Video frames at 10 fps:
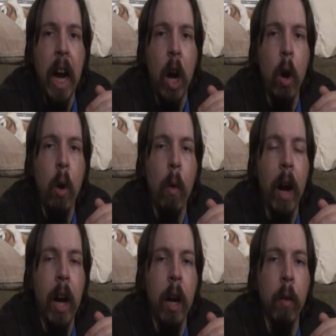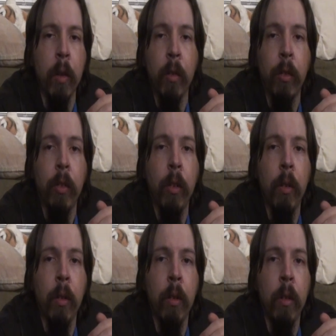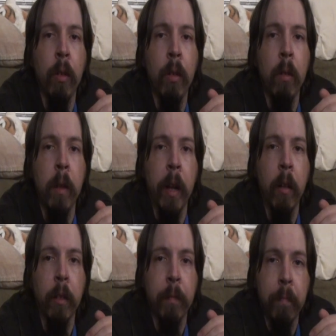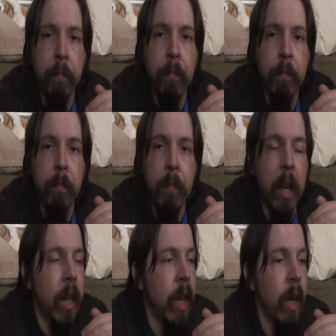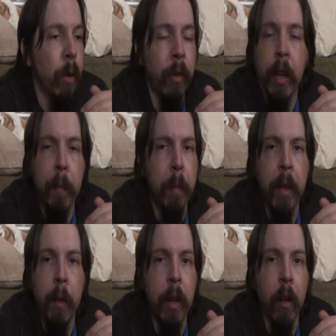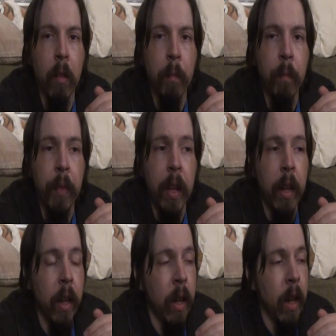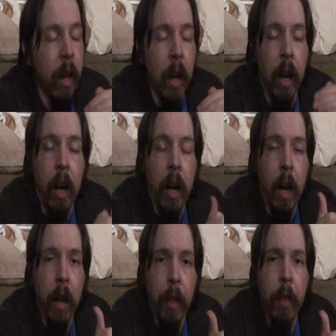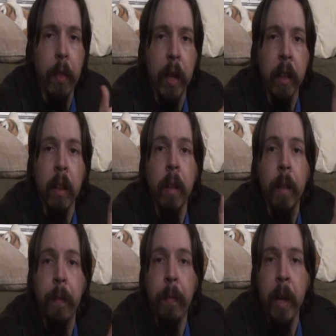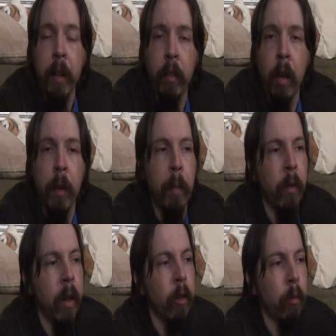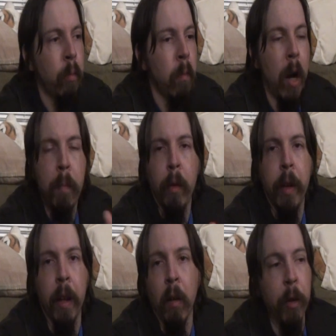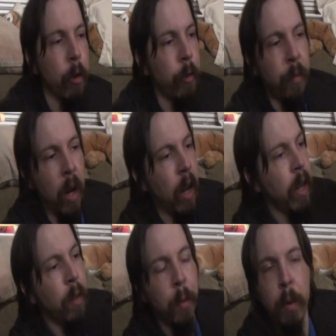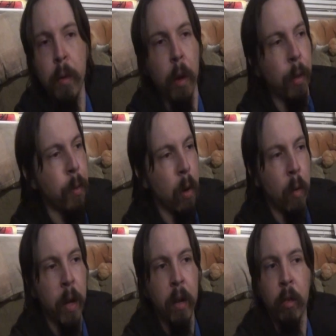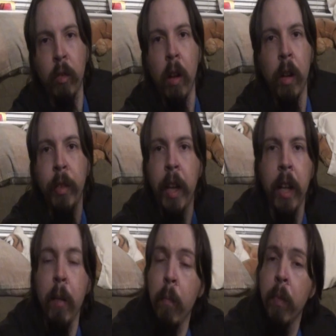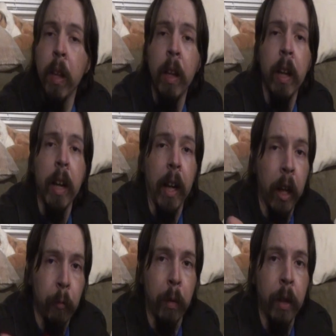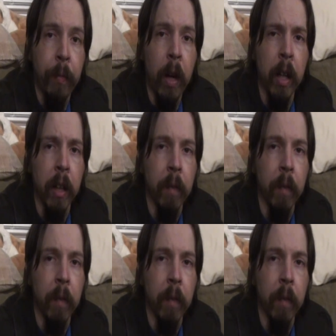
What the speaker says: Oh, I was so nettled. I was not happy about that one at all. Other than that, the fight itself is basically just a bullet hell. You're flying through, you're throwing stars at him. It's pretty fun.